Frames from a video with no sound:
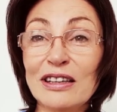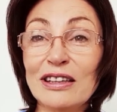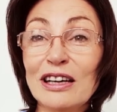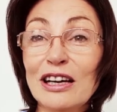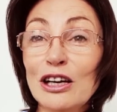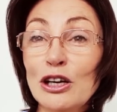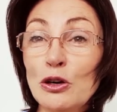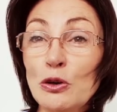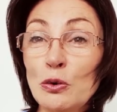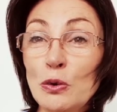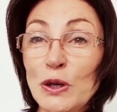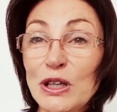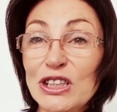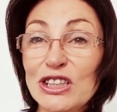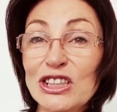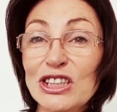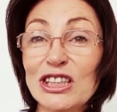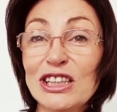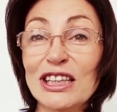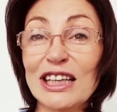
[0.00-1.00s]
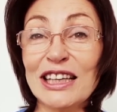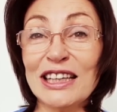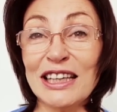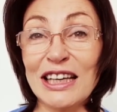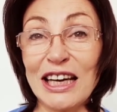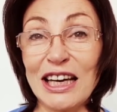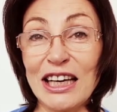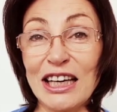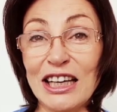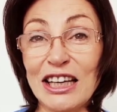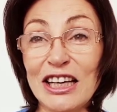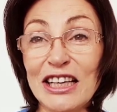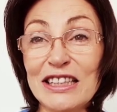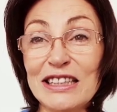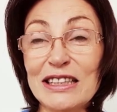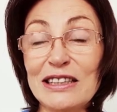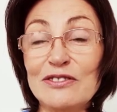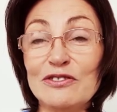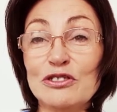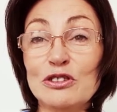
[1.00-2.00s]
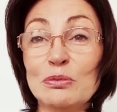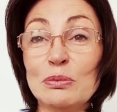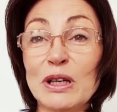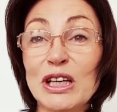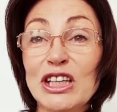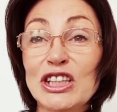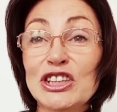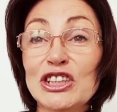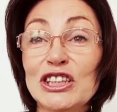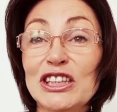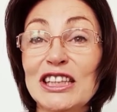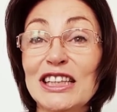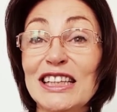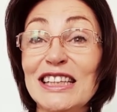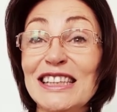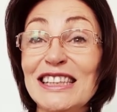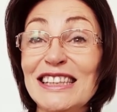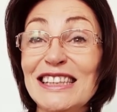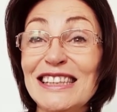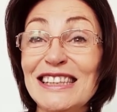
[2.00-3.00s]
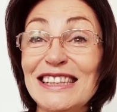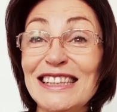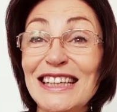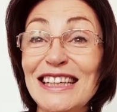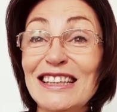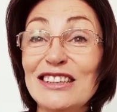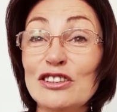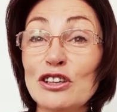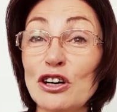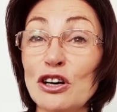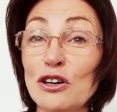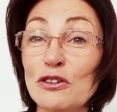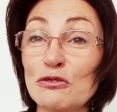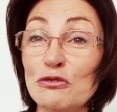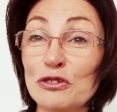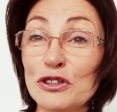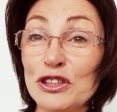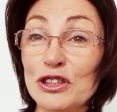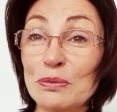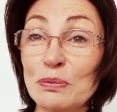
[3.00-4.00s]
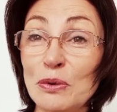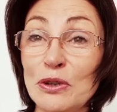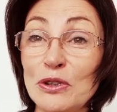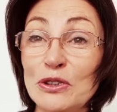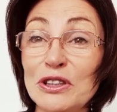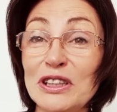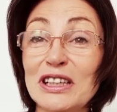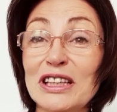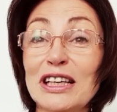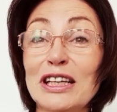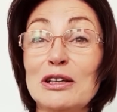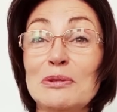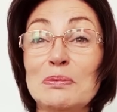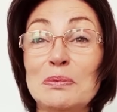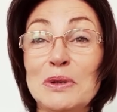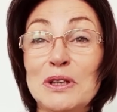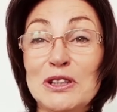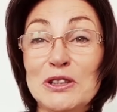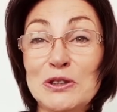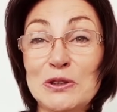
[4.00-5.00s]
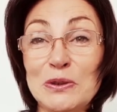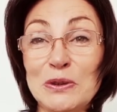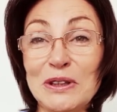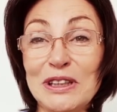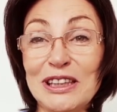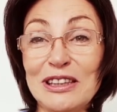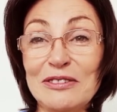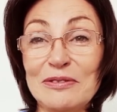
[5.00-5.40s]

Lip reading: question and analyze information instead of responding habitually.